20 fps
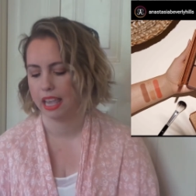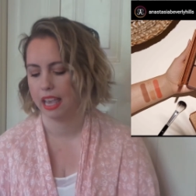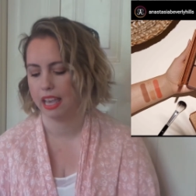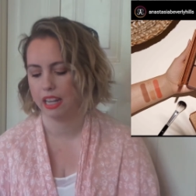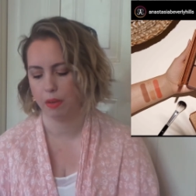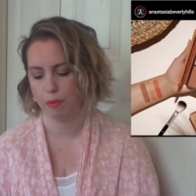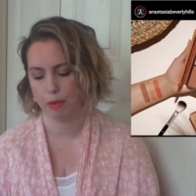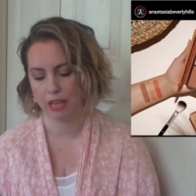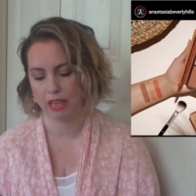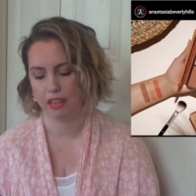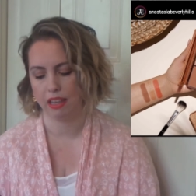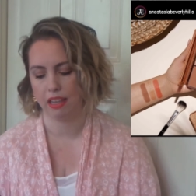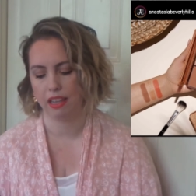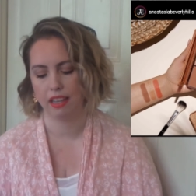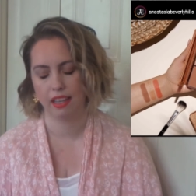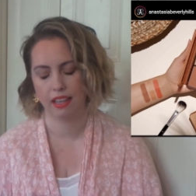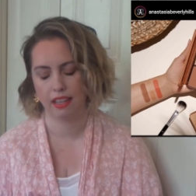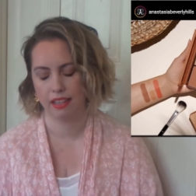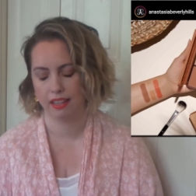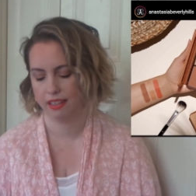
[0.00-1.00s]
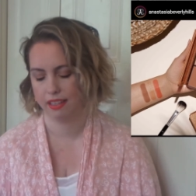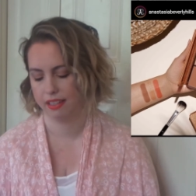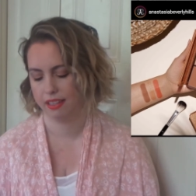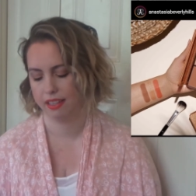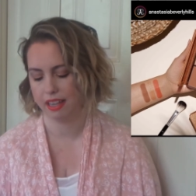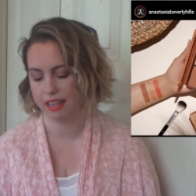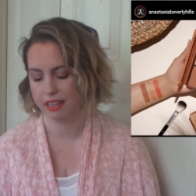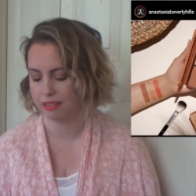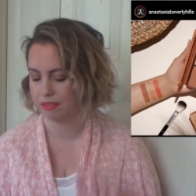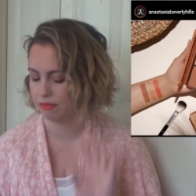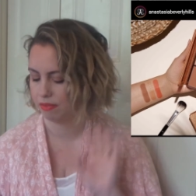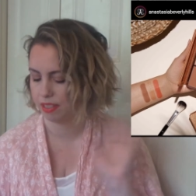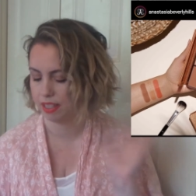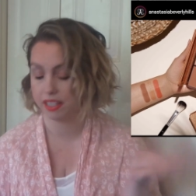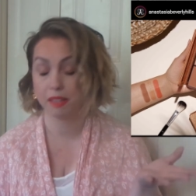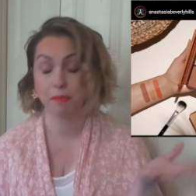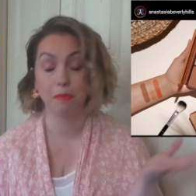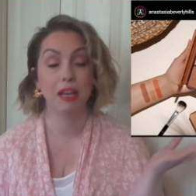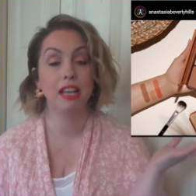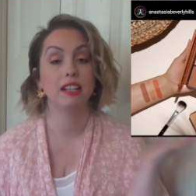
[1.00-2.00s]
Anyway, it
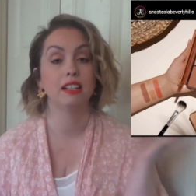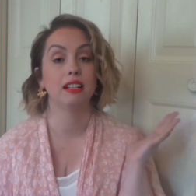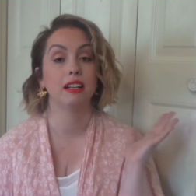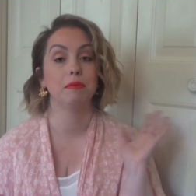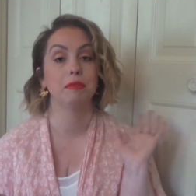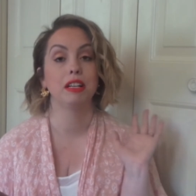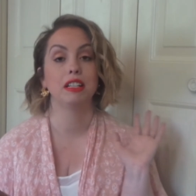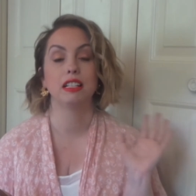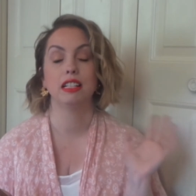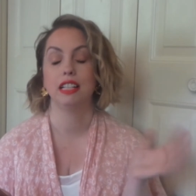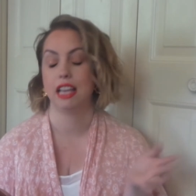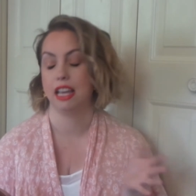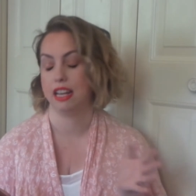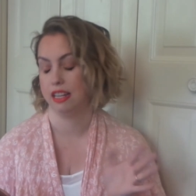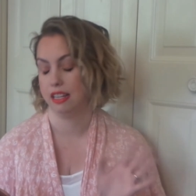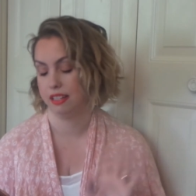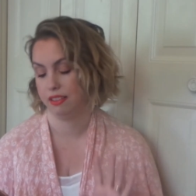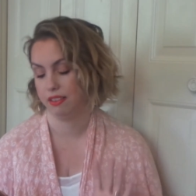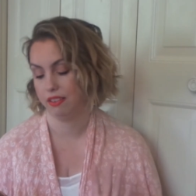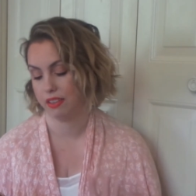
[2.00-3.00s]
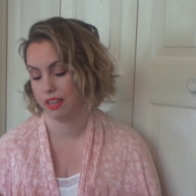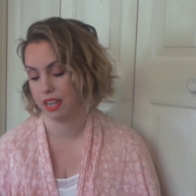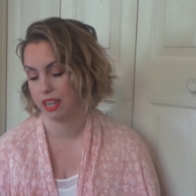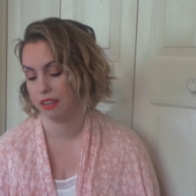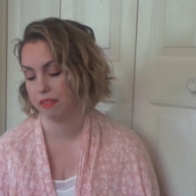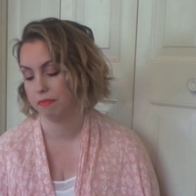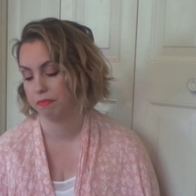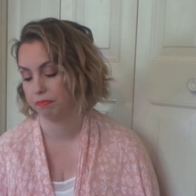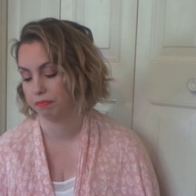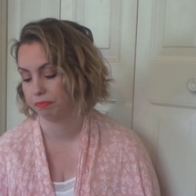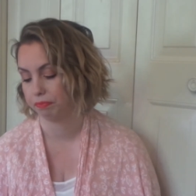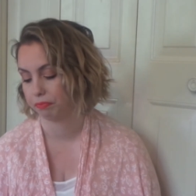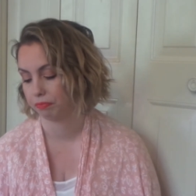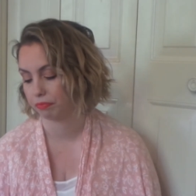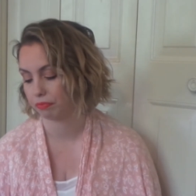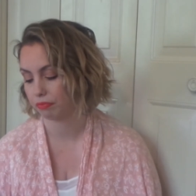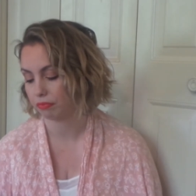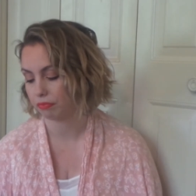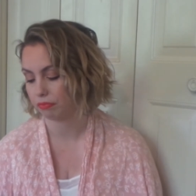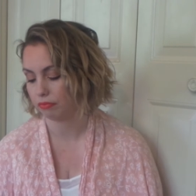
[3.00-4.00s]
doesn't matter. I'm not going to get it. Okay.
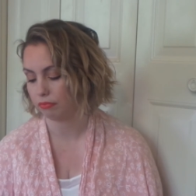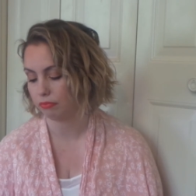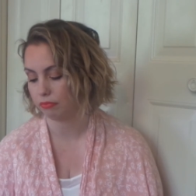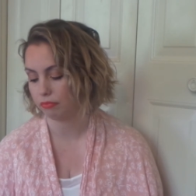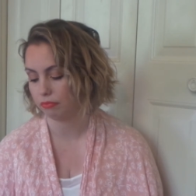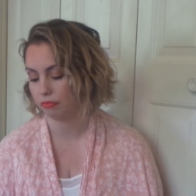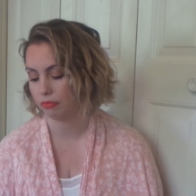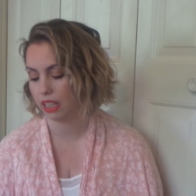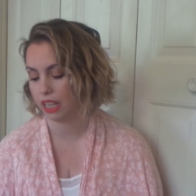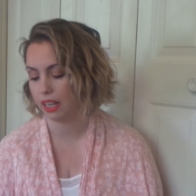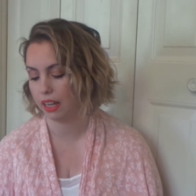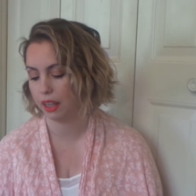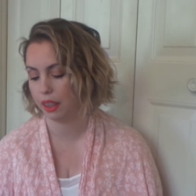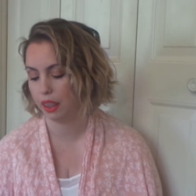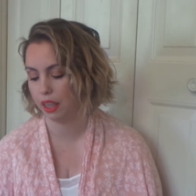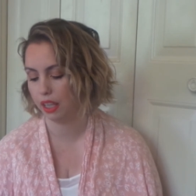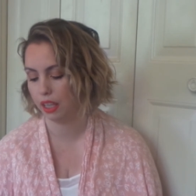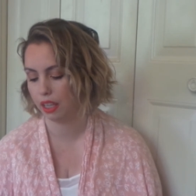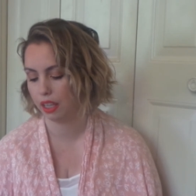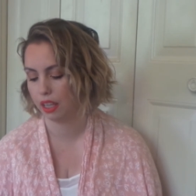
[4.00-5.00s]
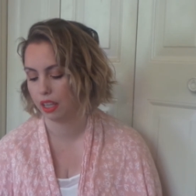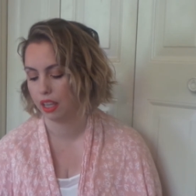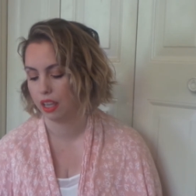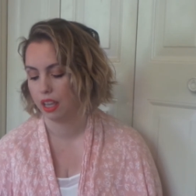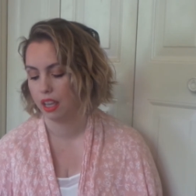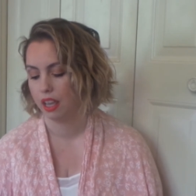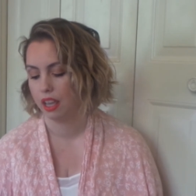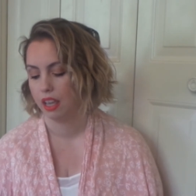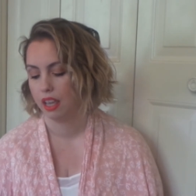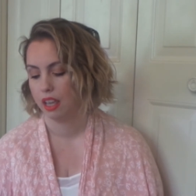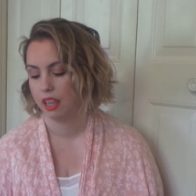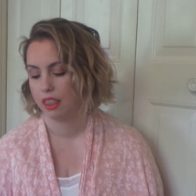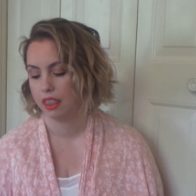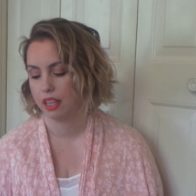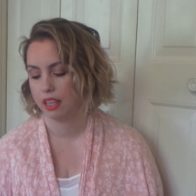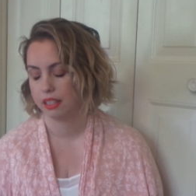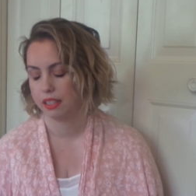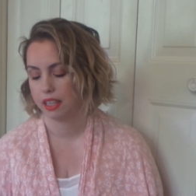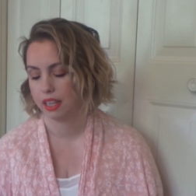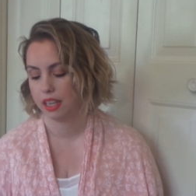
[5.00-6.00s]
And I think
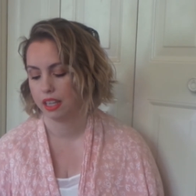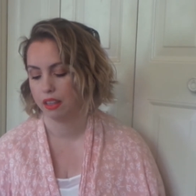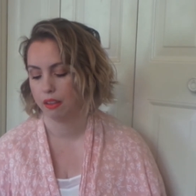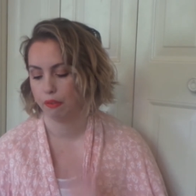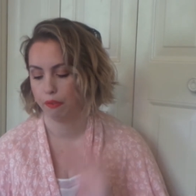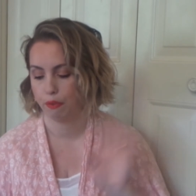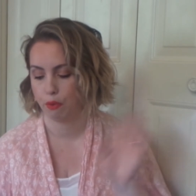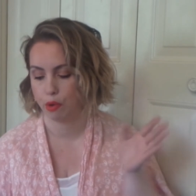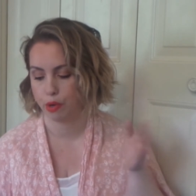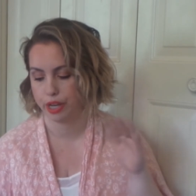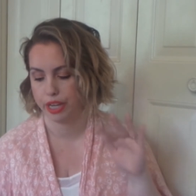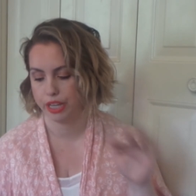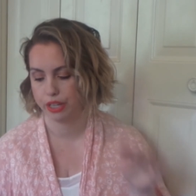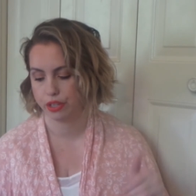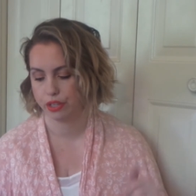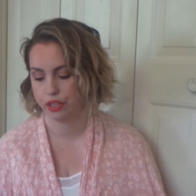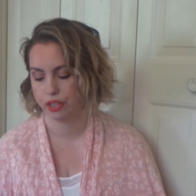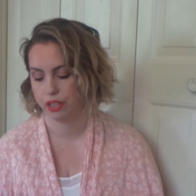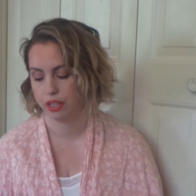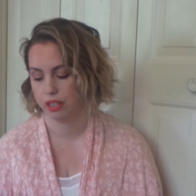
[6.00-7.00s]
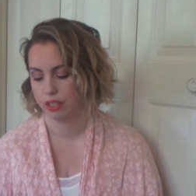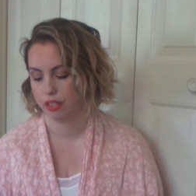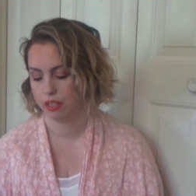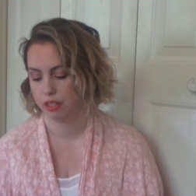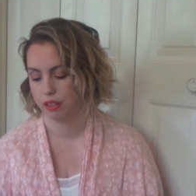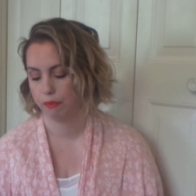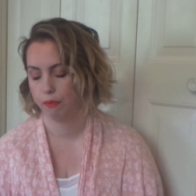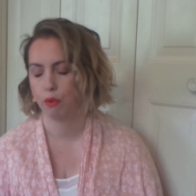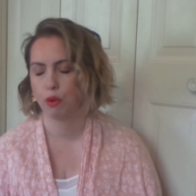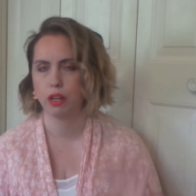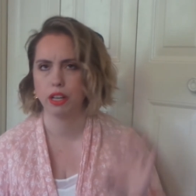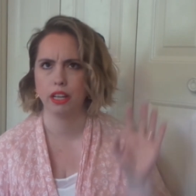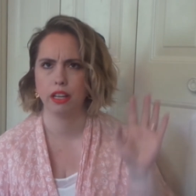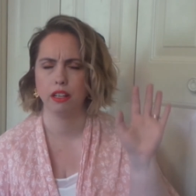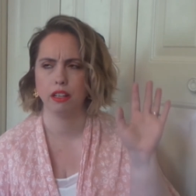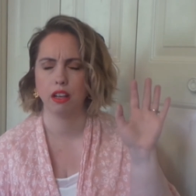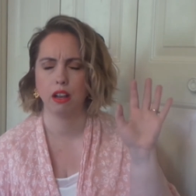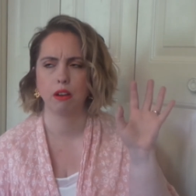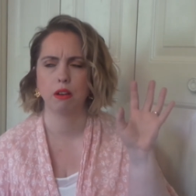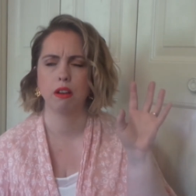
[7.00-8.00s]
that's like in the 40-ish,
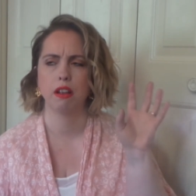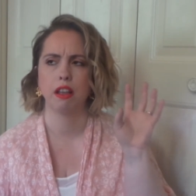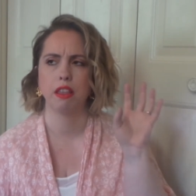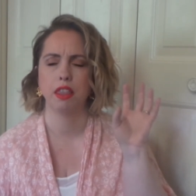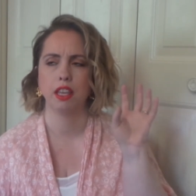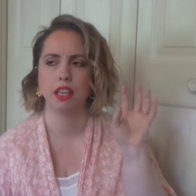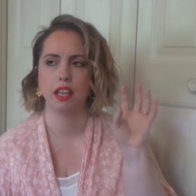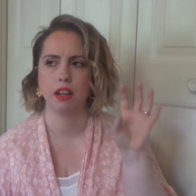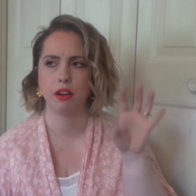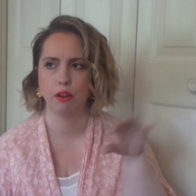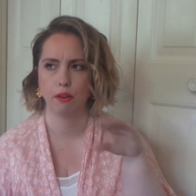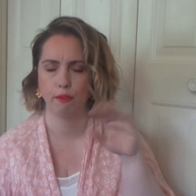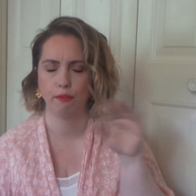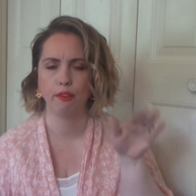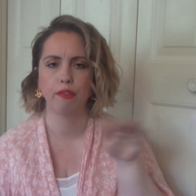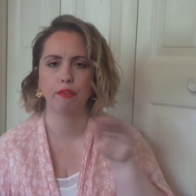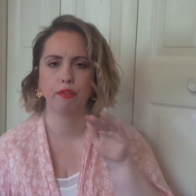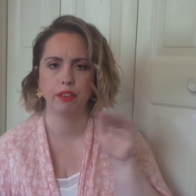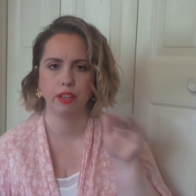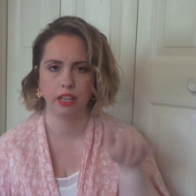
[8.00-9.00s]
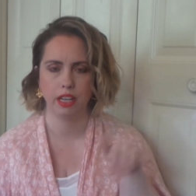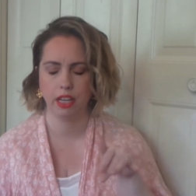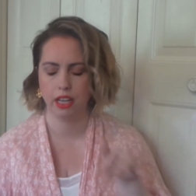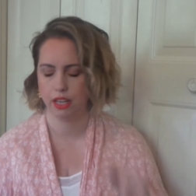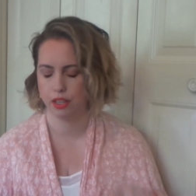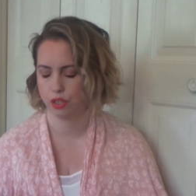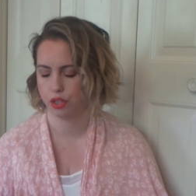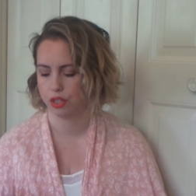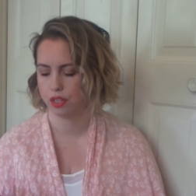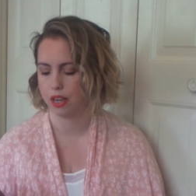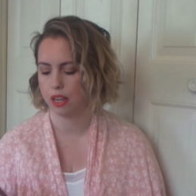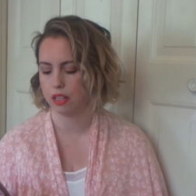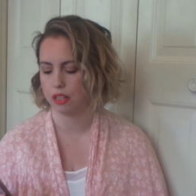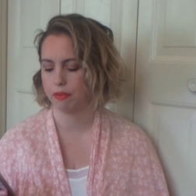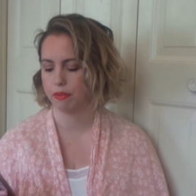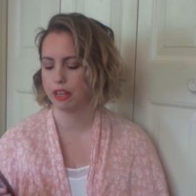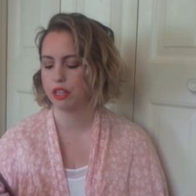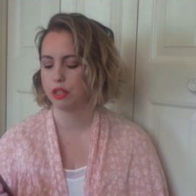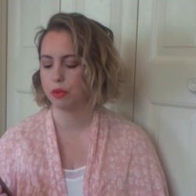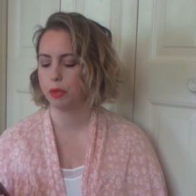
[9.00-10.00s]
or I think I heard $50-ish
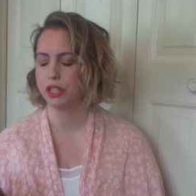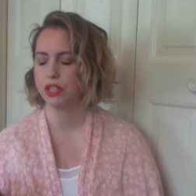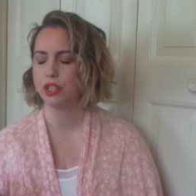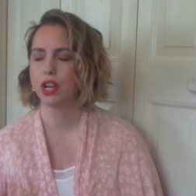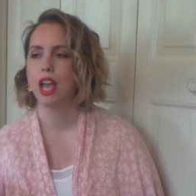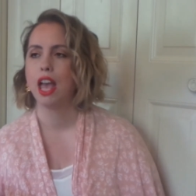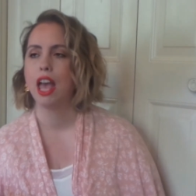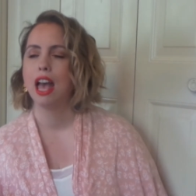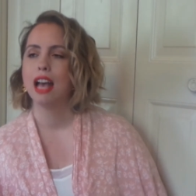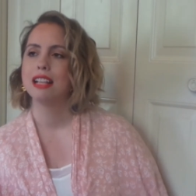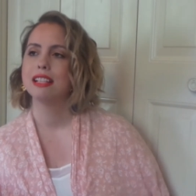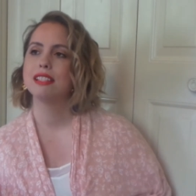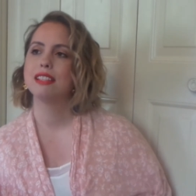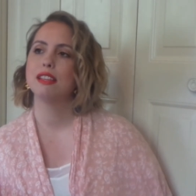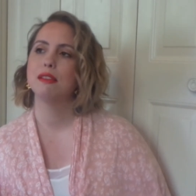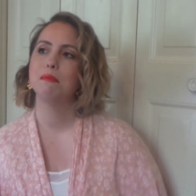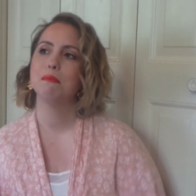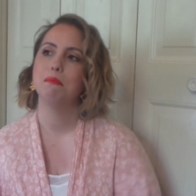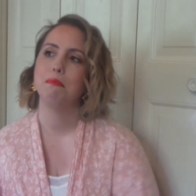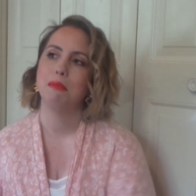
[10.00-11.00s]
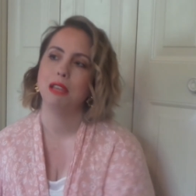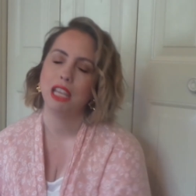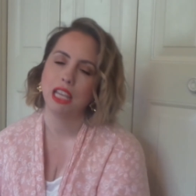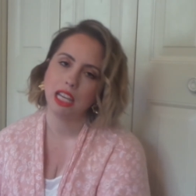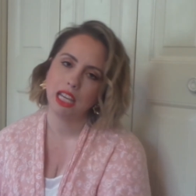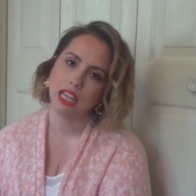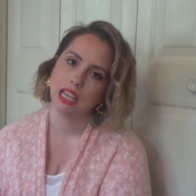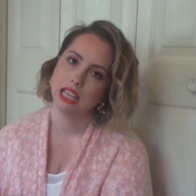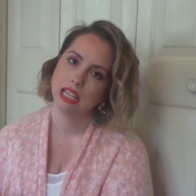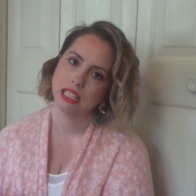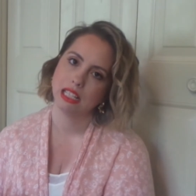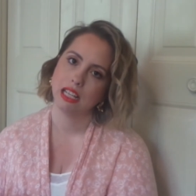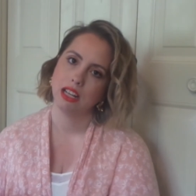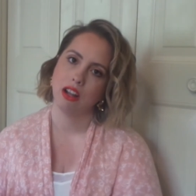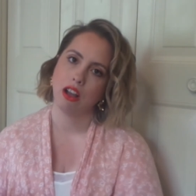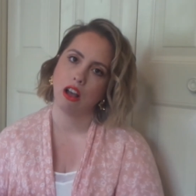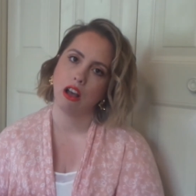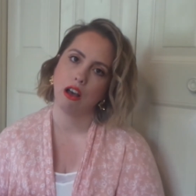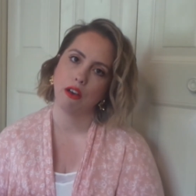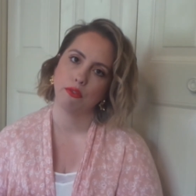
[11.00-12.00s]
range, which to me
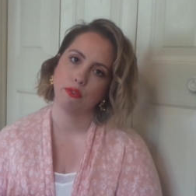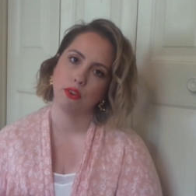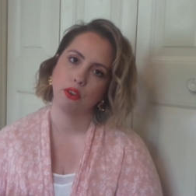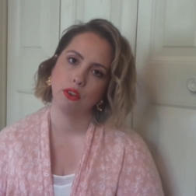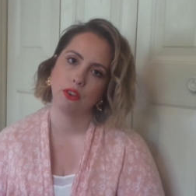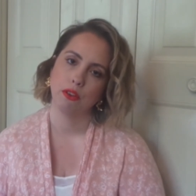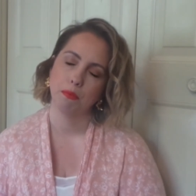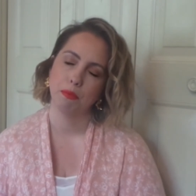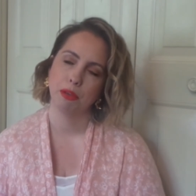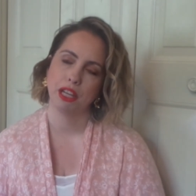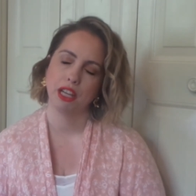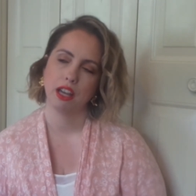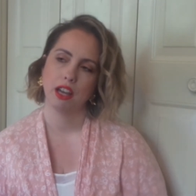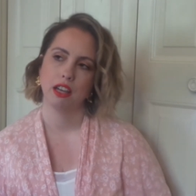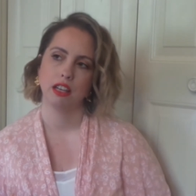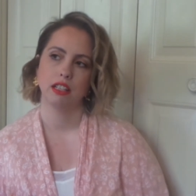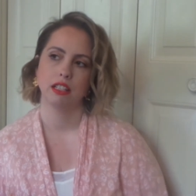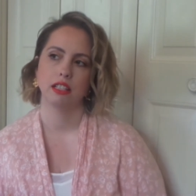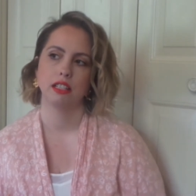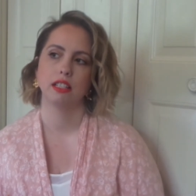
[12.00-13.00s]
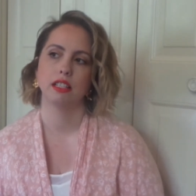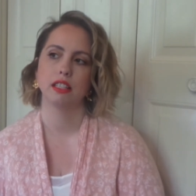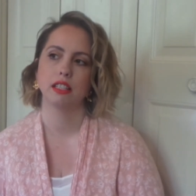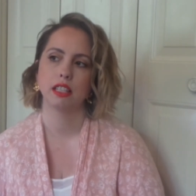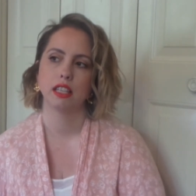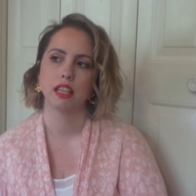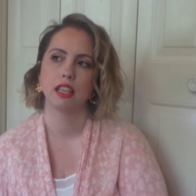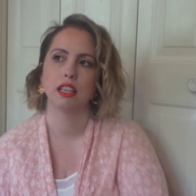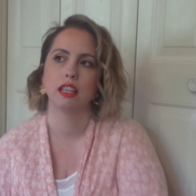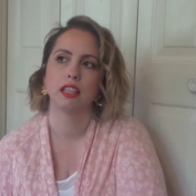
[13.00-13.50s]
isn't awful because